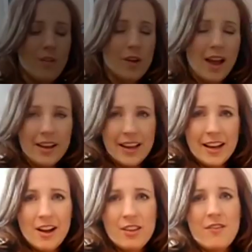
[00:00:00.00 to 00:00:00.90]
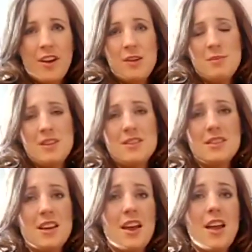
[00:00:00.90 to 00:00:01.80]
we're not getting all the
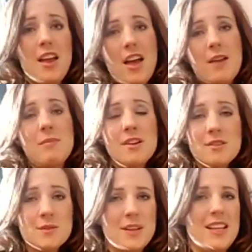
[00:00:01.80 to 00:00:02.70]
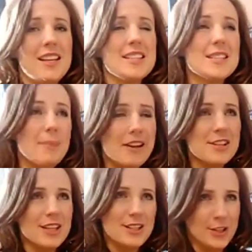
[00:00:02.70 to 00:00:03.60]
vitamins and minerals we need,
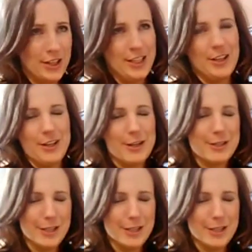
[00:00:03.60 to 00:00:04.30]
especially during your years,